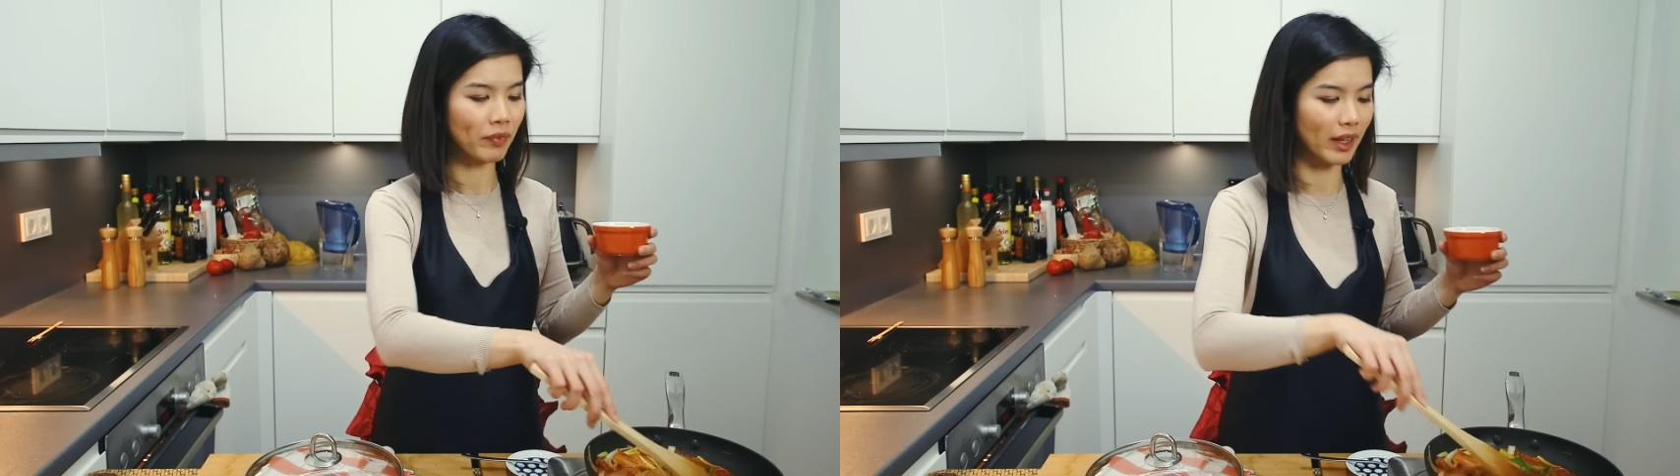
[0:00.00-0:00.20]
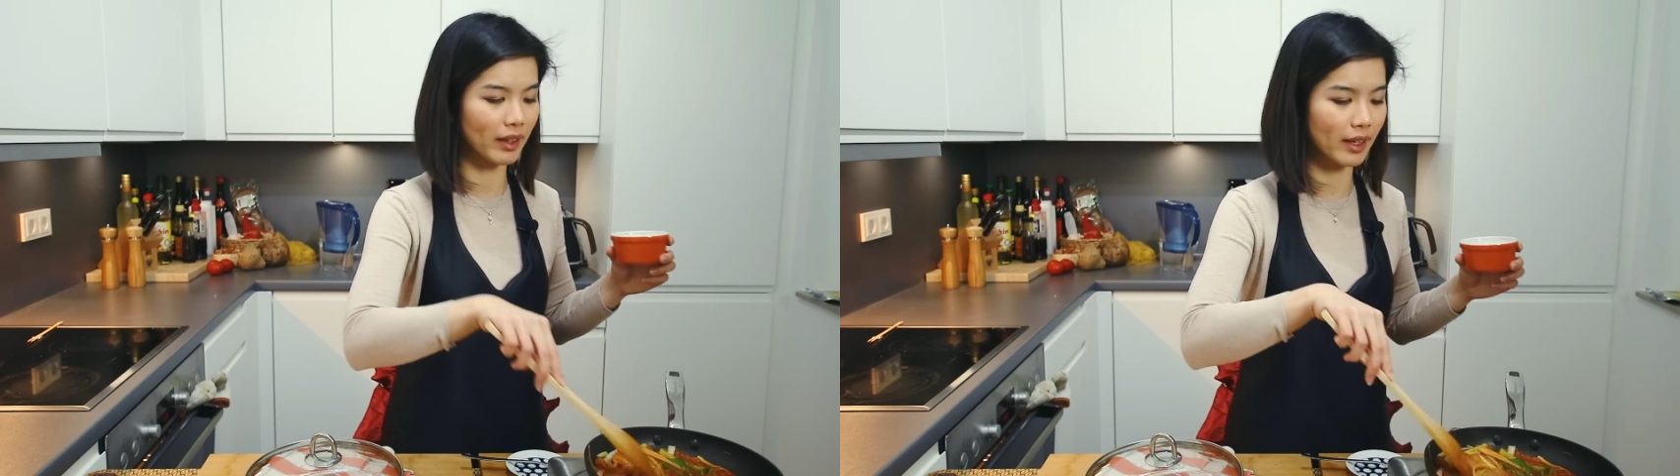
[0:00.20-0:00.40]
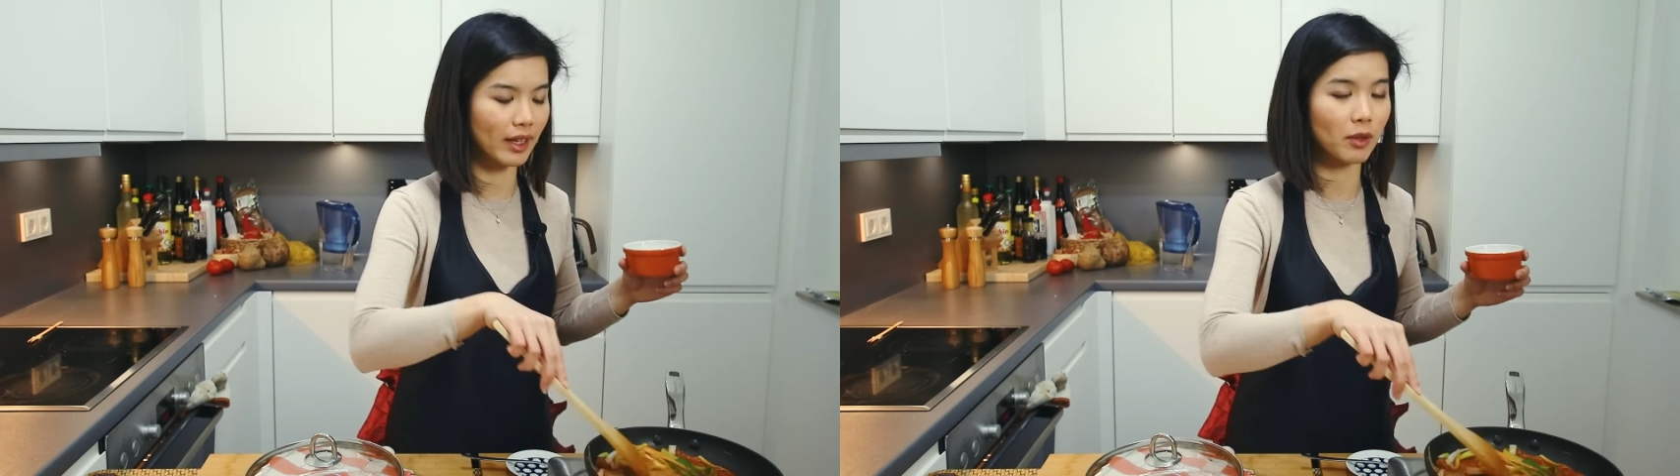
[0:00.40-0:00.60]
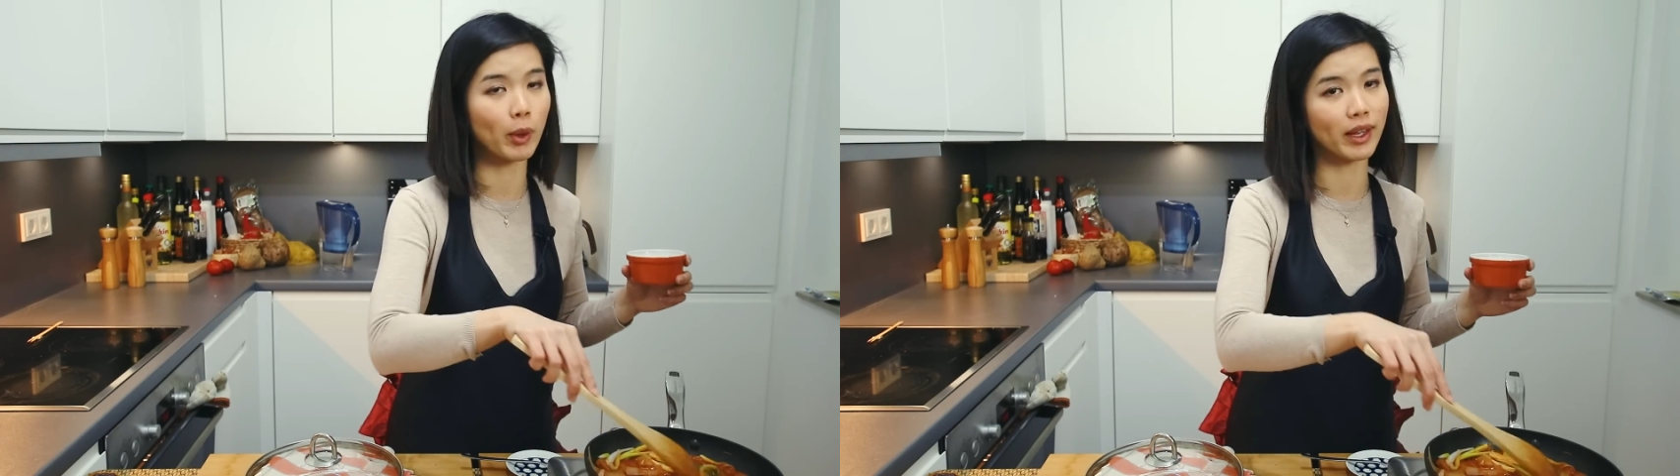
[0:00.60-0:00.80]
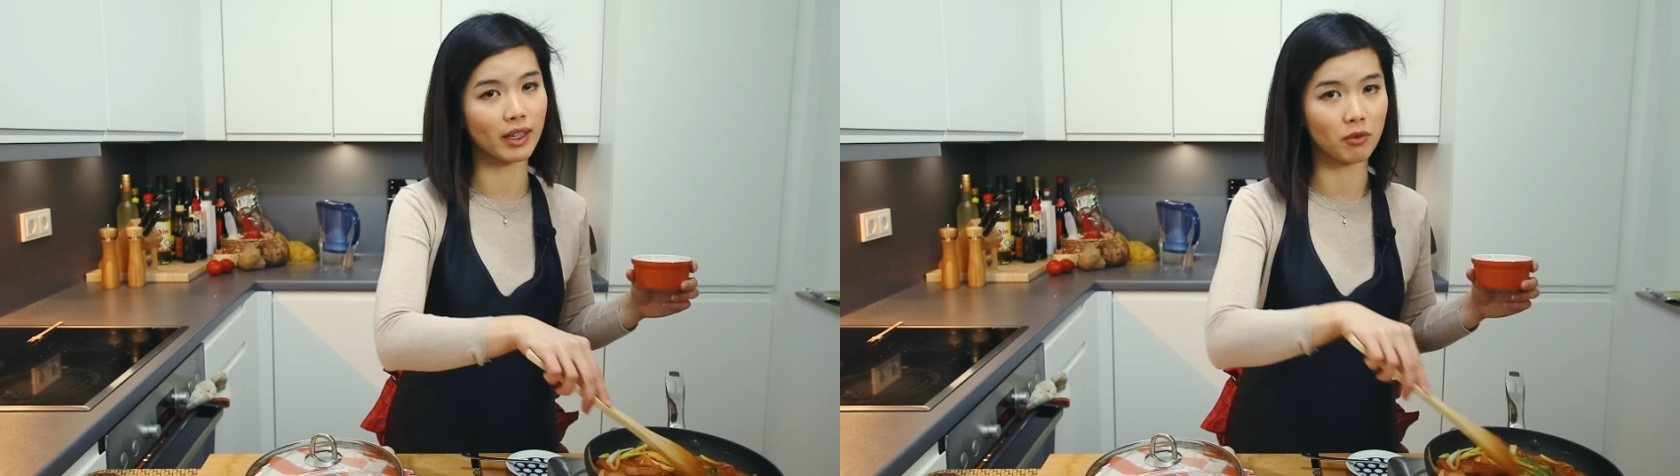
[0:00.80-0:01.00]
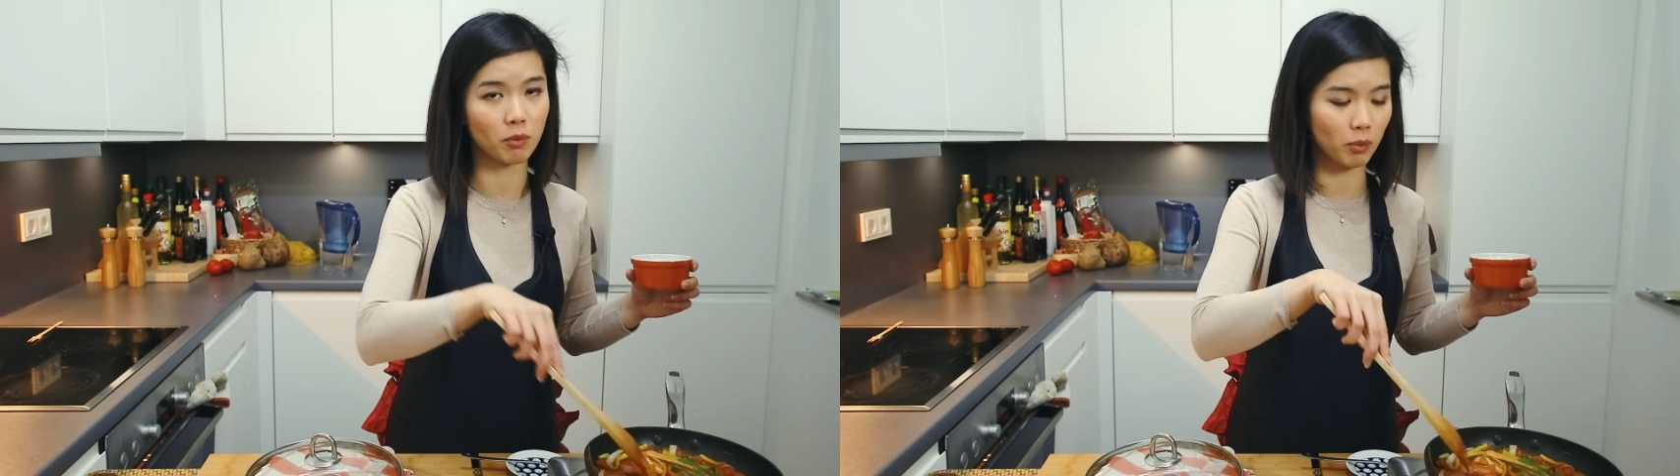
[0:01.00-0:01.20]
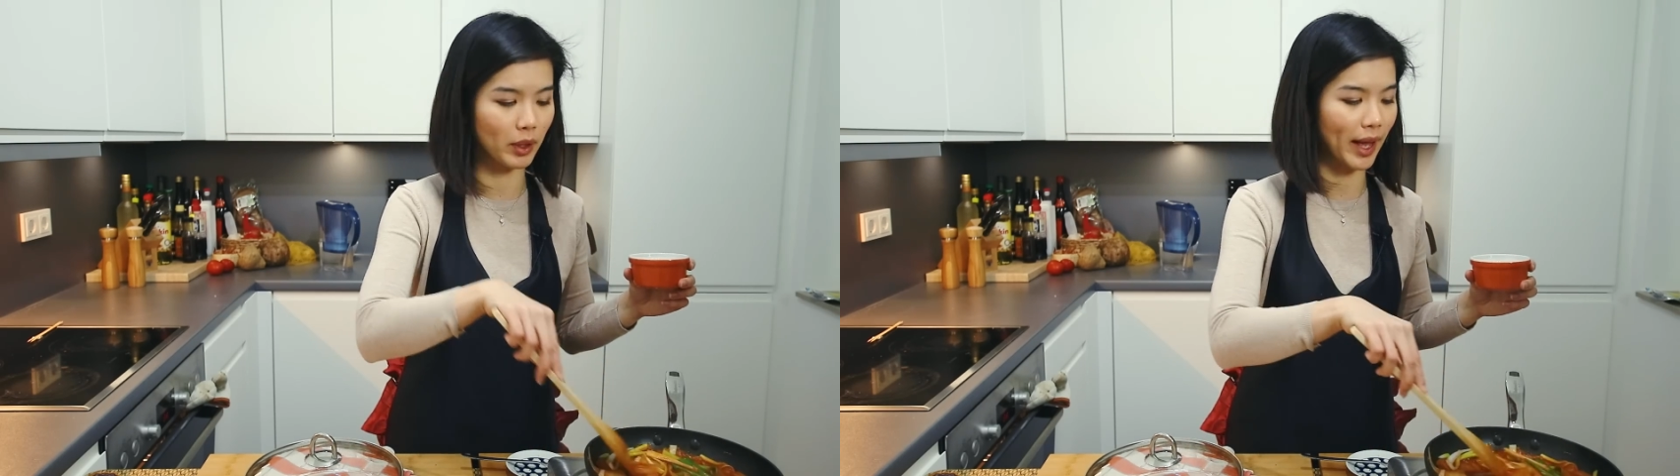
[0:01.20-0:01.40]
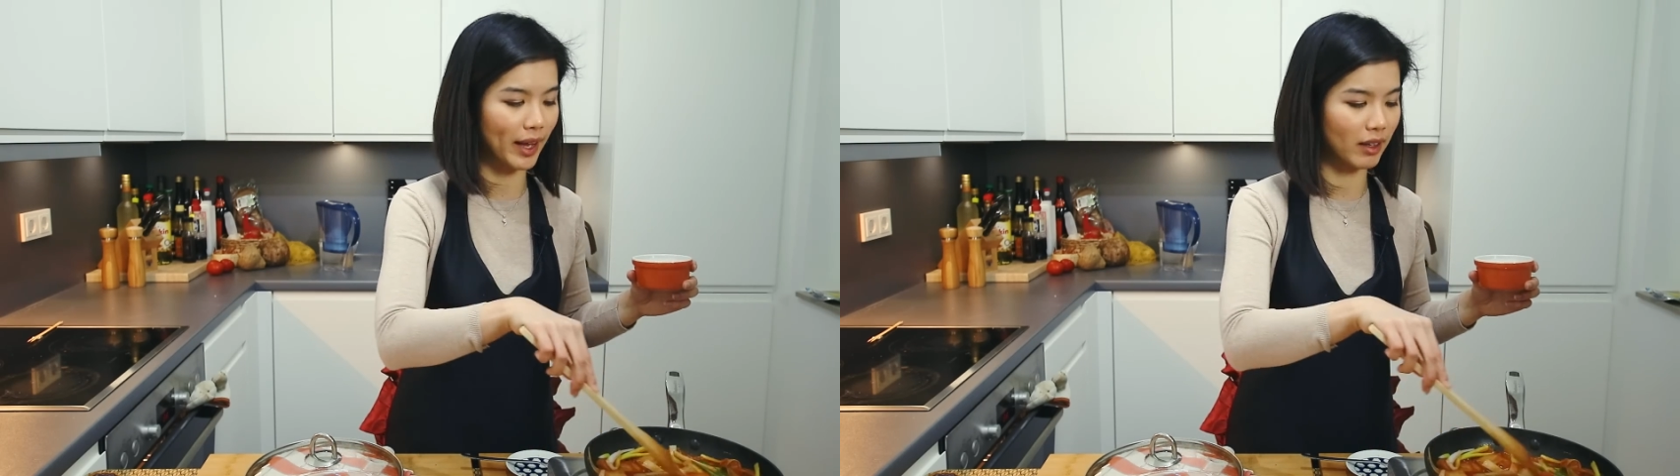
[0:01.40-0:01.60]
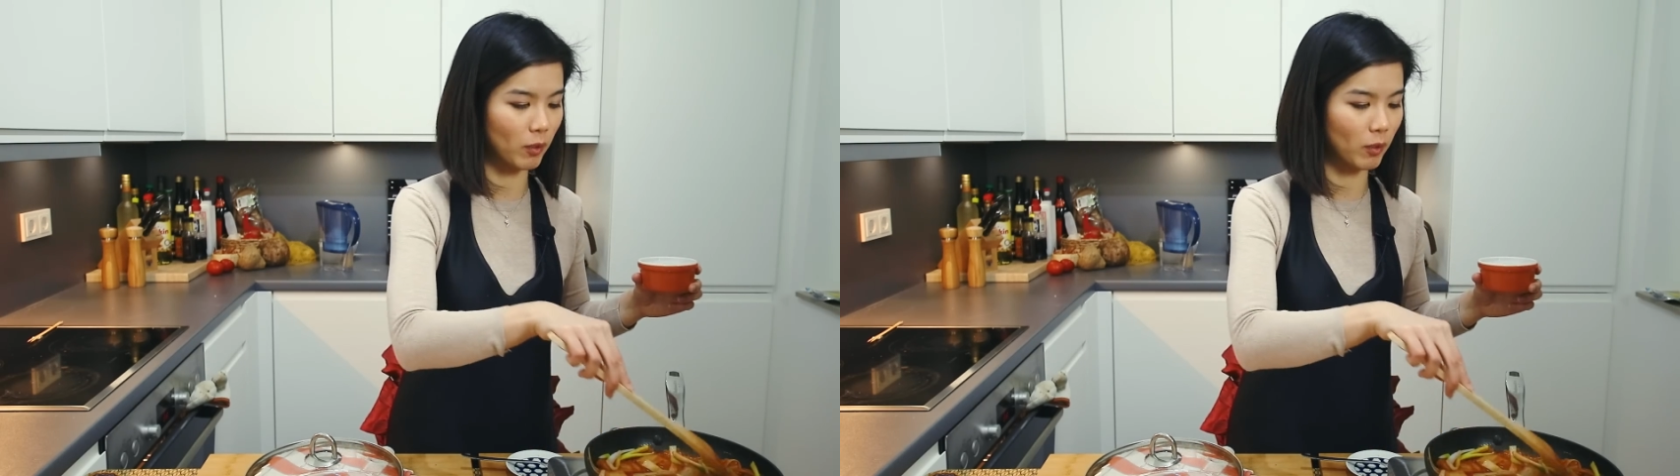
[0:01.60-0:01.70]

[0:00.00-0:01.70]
and this is when we'll add